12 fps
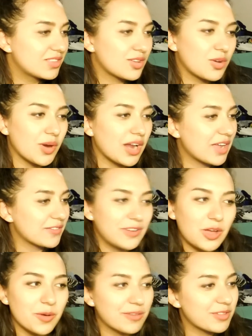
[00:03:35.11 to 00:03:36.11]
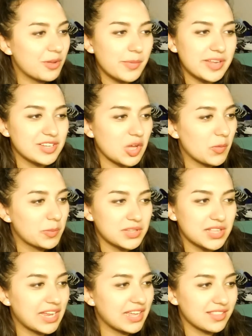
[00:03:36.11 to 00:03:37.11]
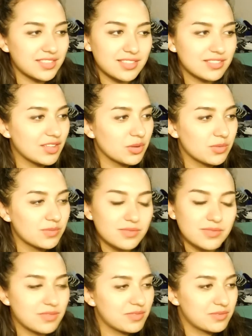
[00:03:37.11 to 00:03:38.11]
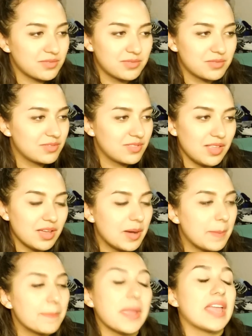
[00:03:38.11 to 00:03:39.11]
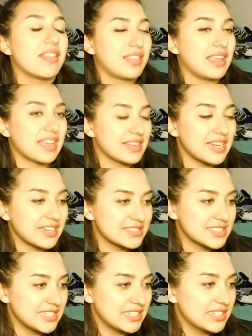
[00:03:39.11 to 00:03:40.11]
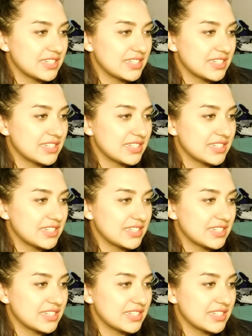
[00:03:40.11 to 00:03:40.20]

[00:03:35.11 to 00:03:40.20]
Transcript: choreography always called me dope. Lay's so amazing at dancing.